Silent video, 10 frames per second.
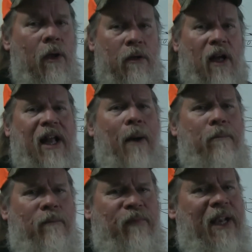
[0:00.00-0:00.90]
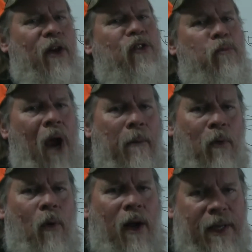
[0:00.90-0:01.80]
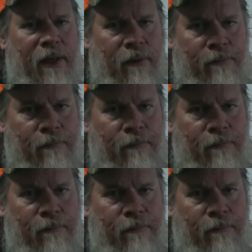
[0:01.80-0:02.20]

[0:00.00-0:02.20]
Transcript: Look up videos from Robert Waddell.